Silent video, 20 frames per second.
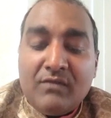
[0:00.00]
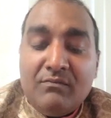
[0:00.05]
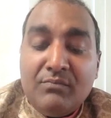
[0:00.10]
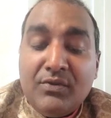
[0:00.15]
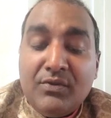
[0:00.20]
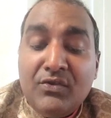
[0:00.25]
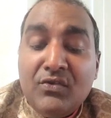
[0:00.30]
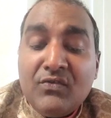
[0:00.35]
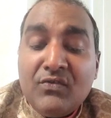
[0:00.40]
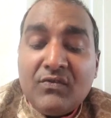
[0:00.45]

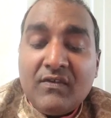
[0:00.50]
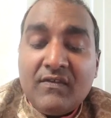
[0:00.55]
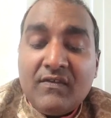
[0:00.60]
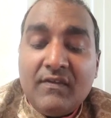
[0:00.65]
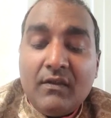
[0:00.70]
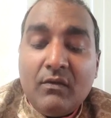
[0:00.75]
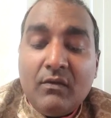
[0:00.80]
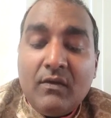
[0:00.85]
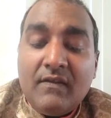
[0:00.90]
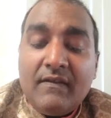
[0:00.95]
produced, because there
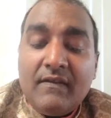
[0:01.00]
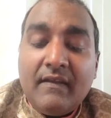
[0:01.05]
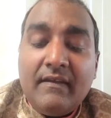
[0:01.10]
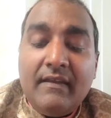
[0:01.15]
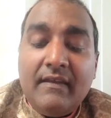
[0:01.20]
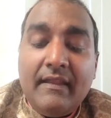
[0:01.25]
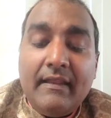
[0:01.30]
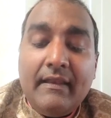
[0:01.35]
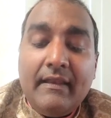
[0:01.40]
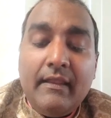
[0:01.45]
was a
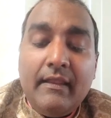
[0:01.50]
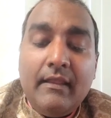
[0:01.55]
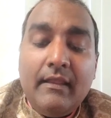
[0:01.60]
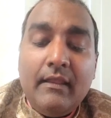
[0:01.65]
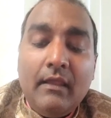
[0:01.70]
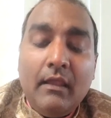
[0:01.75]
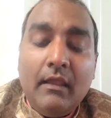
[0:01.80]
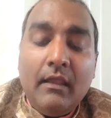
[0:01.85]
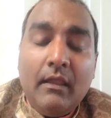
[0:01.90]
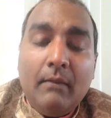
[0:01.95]
daily
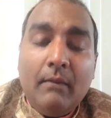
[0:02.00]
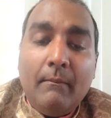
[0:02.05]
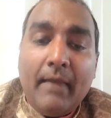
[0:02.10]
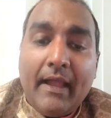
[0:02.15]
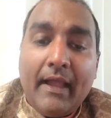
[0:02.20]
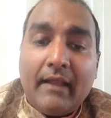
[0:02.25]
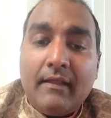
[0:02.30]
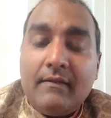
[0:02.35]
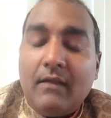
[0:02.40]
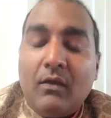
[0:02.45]

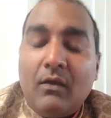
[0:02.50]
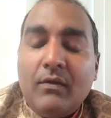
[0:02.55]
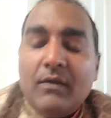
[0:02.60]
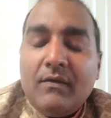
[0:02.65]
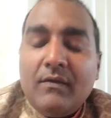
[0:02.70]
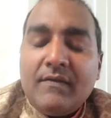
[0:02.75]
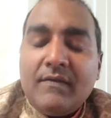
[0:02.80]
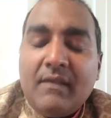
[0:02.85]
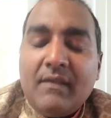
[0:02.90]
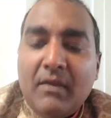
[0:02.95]
magazine, or there was
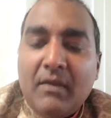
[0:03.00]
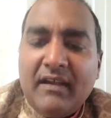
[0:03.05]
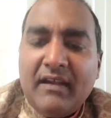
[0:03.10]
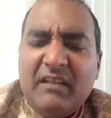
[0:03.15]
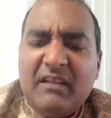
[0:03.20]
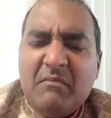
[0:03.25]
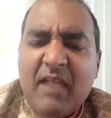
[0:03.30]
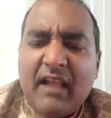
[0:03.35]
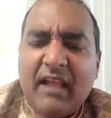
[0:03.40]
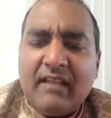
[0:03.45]
a monthly
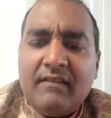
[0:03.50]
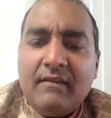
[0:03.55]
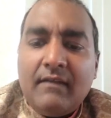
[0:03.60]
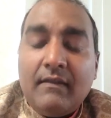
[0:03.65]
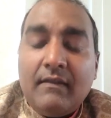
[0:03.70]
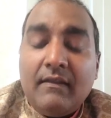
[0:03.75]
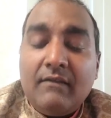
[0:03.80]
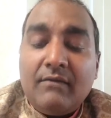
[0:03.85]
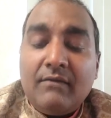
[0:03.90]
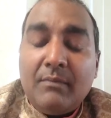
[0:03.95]
magazine, I
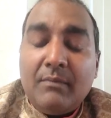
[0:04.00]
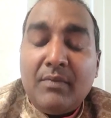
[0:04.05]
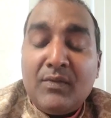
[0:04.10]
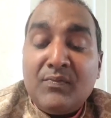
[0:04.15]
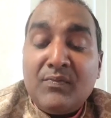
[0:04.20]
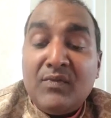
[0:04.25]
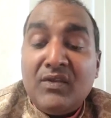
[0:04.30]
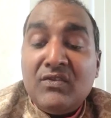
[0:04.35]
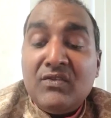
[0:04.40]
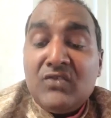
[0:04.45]
think, from the
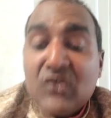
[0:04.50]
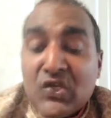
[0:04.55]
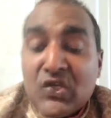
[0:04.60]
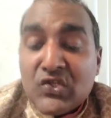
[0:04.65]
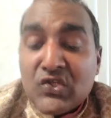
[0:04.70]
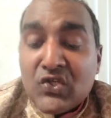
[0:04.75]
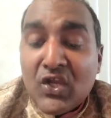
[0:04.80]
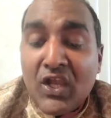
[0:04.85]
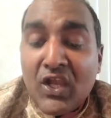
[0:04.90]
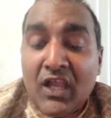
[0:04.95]
Presbyterian
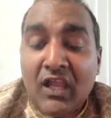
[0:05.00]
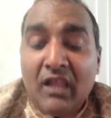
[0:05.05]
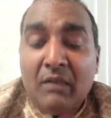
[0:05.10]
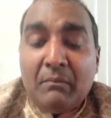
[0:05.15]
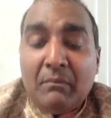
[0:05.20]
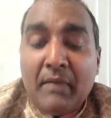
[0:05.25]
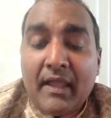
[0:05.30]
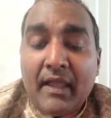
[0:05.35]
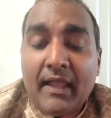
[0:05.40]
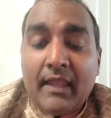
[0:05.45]
Church.
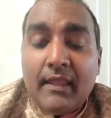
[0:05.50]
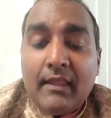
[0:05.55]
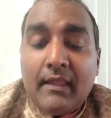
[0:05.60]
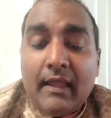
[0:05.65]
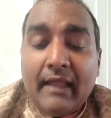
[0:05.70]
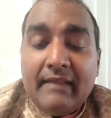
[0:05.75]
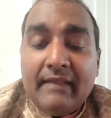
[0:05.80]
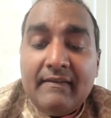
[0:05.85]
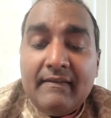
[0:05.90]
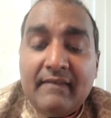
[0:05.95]
My
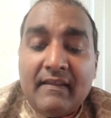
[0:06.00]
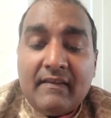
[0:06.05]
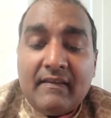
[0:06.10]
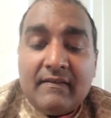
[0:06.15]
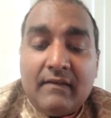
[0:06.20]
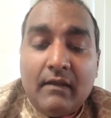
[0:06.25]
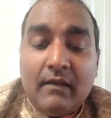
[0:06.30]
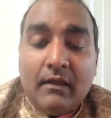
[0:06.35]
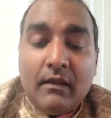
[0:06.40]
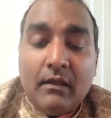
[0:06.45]

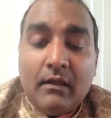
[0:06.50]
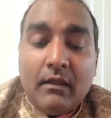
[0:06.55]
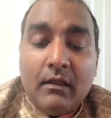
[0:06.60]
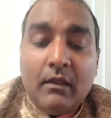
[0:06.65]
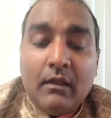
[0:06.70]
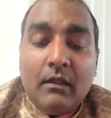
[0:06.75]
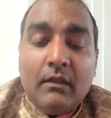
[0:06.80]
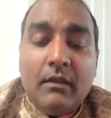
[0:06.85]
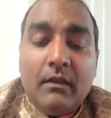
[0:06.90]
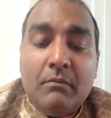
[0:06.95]
ancestor,
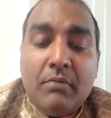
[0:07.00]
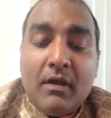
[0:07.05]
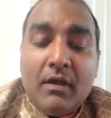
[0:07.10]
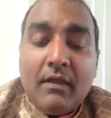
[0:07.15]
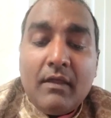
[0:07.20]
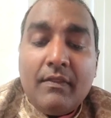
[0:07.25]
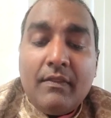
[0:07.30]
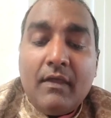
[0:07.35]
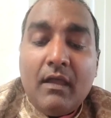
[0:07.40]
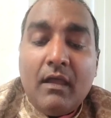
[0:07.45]
the
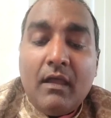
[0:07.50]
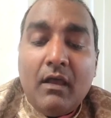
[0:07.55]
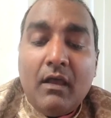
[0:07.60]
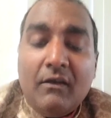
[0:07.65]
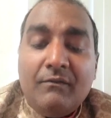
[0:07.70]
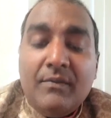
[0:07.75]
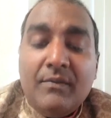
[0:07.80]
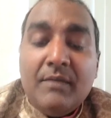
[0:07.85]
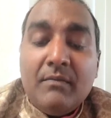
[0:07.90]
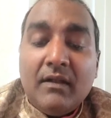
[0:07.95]
brother of
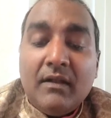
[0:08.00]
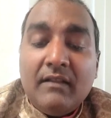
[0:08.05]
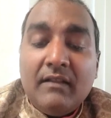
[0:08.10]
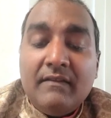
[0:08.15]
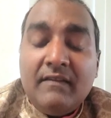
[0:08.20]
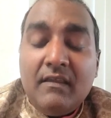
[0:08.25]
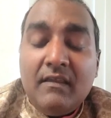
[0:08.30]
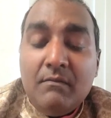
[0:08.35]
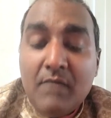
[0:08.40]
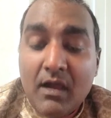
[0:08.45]
Bimal
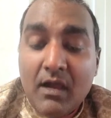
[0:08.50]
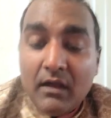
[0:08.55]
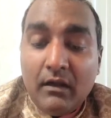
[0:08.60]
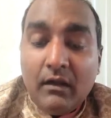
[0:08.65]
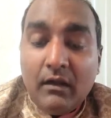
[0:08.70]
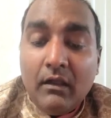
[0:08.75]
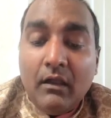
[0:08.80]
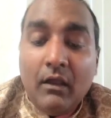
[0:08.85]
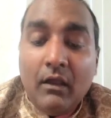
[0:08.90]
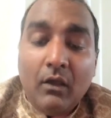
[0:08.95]
Timal,
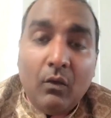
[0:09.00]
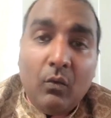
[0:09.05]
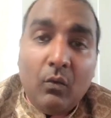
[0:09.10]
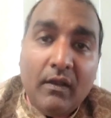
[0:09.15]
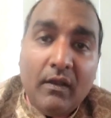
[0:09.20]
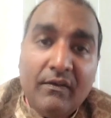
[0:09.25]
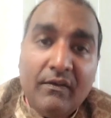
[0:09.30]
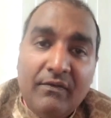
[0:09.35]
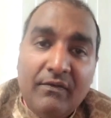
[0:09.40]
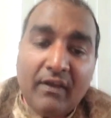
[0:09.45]

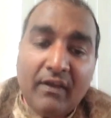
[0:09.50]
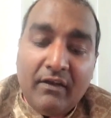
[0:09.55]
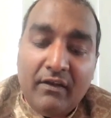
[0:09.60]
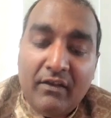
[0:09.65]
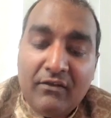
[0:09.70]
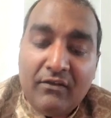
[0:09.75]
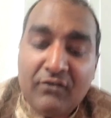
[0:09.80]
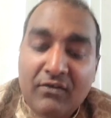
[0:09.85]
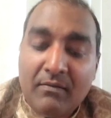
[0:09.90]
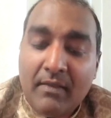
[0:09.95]
was very
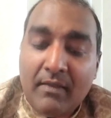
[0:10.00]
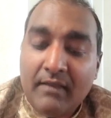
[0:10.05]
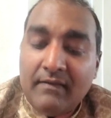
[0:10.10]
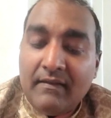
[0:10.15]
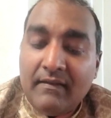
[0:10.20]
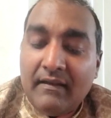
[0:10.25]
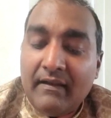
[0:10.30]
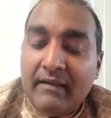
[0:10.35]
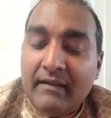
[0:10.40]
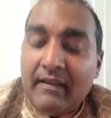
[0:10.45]

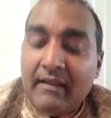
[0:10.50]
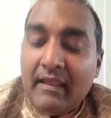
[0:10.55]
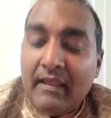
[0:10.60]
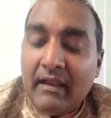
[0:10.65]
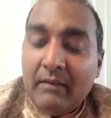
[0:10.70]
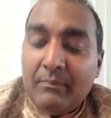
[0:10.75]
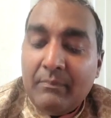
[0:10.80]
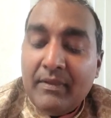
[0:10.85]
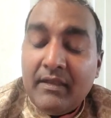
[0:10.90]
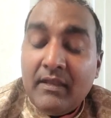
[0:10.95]
instrumental in
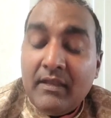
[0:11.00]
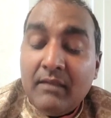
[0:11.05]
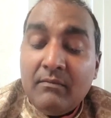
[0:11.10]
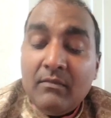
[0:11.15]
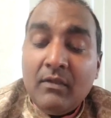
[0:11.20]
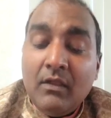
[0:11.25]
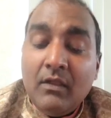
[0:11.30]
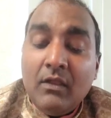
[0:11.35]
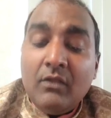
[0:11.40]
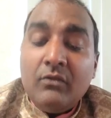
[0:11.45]
helping him
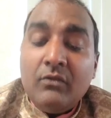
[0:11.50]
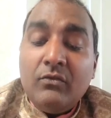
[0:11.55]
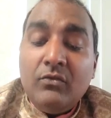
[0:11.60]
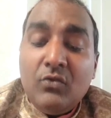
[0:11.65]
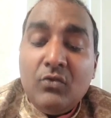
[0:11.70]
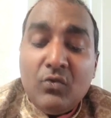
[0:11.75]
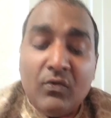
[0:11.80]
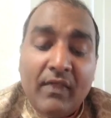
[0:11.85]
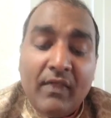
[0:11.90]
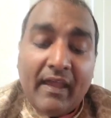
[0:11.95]

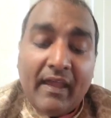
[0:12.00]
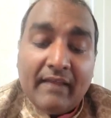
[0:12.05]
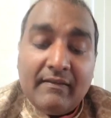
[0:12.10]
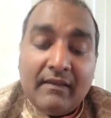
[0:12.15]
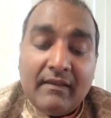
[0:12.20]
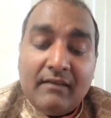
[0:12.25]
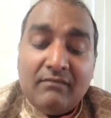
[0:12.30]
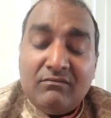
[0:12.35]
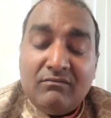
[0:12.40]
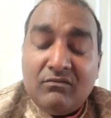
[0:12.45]
do that,
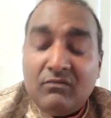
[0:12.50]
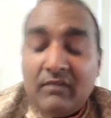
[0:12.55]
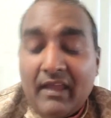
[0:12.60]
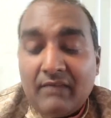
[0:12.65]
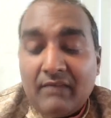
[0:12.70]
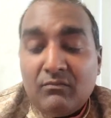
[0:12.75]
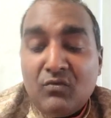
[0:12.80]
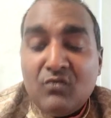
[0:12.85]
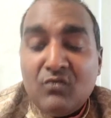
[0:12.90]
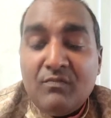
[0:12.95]
and that
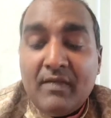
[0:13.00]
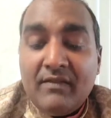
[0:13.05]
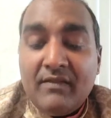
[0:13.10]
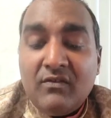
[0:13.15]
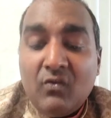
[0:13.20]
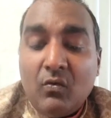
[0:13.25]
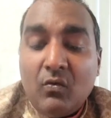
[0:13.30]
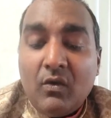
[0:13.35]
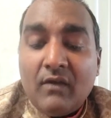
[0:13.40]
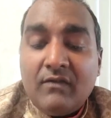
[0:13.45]
movement
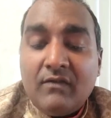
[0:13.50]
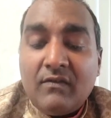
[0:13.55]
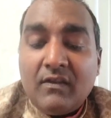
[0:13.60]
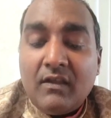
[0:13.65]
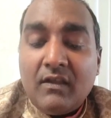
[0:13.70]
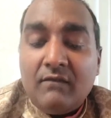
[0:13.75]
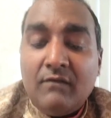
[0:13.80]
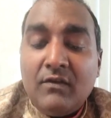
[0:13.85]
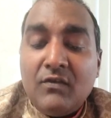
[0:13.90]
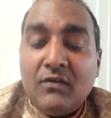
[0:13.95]
towards
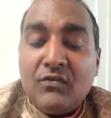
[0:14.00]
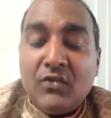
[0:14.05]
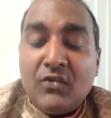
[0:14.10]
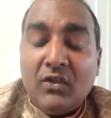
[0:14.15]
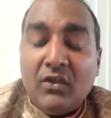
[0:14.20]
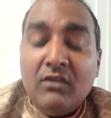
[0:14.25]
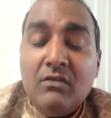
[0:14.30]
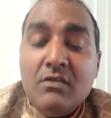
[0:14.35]
conversion.